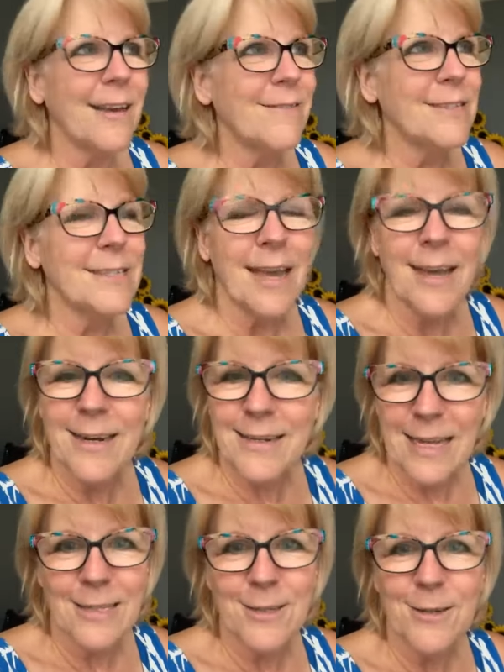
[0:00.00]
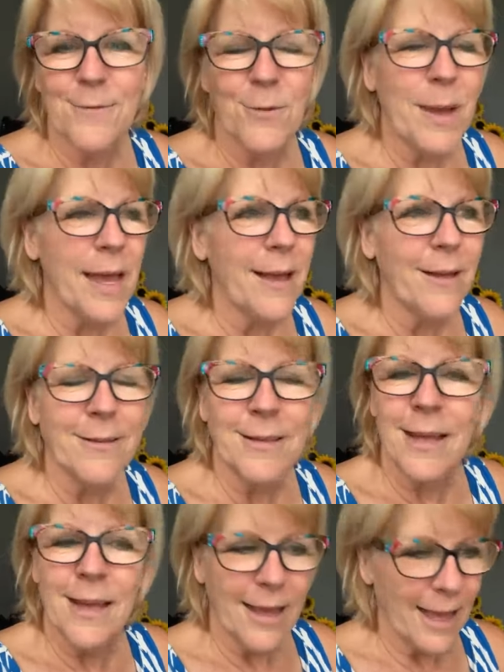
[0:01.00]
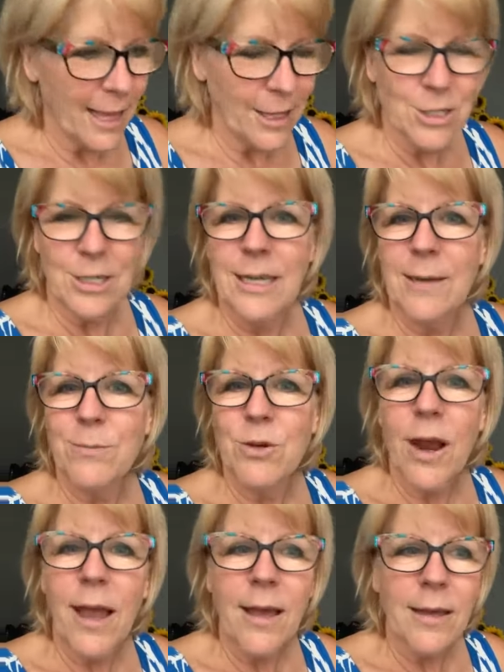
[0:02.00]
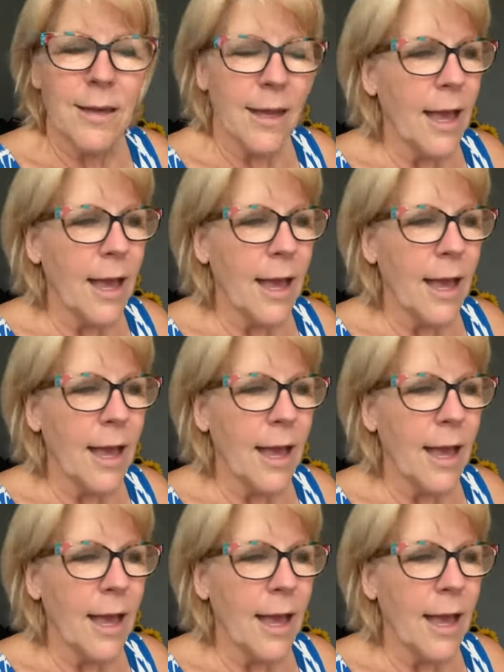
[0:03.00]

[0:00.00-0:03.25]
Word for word: I've decided that's good for my health. I actually keep track.